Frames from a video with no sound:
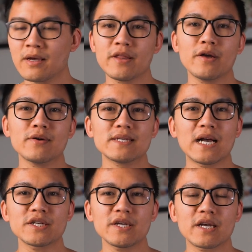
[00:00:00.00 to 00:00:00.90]
There was
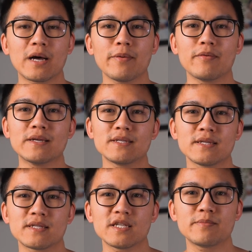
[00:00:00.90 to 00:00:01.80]
actually a couple
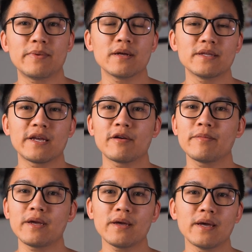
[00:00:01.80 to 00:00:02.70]
residences built near
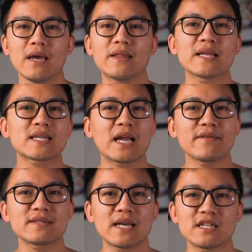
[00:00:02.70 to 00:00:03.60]
me, and that's kind of
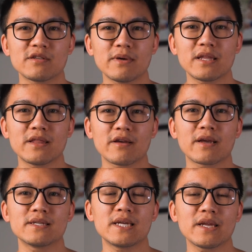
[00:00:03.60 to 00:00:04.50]
a sign to me that they're
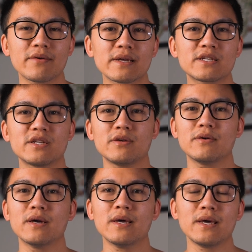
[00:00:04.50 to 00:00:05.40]
continuing
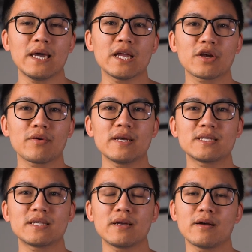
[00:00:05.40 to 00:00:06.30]
to
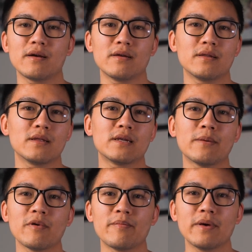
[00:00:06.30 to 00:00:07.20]
increase the
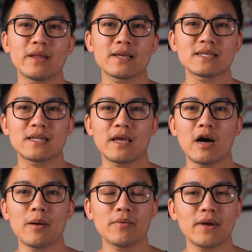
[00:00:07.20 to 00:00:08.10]
number of buildings that they
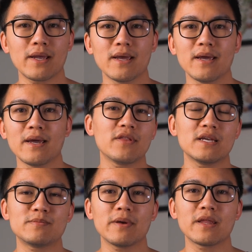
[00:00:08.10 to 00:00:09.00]
operate.
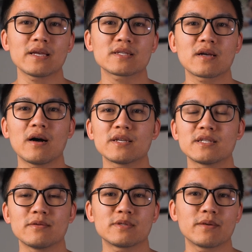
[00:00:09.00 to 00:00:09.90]
These buildings cost
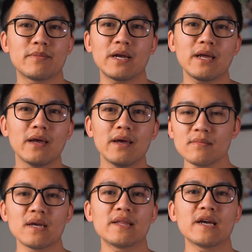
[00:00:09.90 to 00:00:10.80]
them some money,
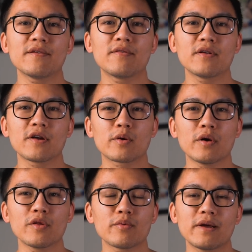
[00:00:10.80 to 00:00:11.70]
and therefore their
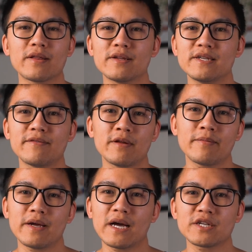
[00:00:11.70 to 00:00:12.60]
growth rate of the dividend
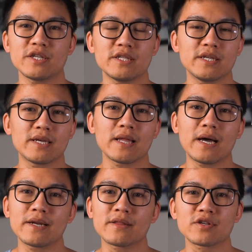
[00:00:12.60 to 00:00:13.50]
might actually
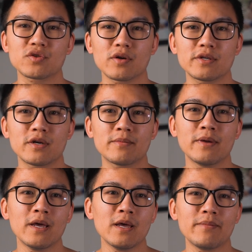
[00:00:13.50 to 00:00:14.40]
decline in the short term
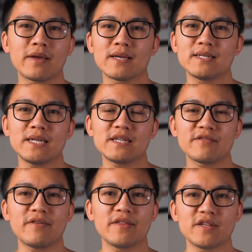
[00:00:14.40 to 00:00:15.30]
because they need to
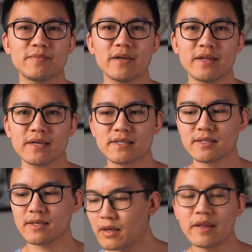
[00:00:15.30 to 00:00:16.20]
fund these
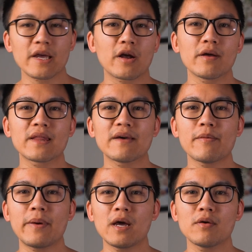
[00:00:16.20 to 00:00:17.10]
buildings. They currently have a
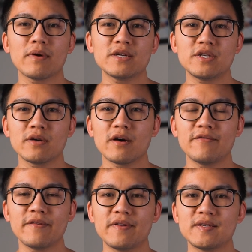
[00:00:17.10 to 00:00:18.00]
payout ratio of
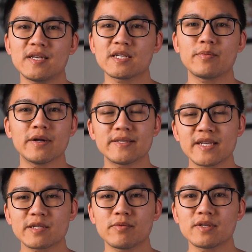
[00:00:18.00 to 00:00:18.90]

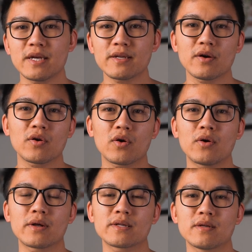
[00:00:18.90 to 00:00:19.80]
56.6%
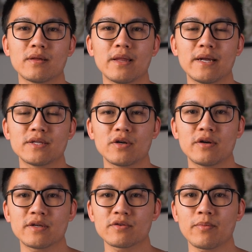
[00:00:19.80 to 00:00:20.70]
according to the latest
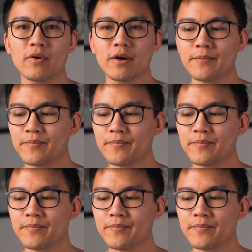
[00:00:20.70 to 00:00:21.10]
earnings report.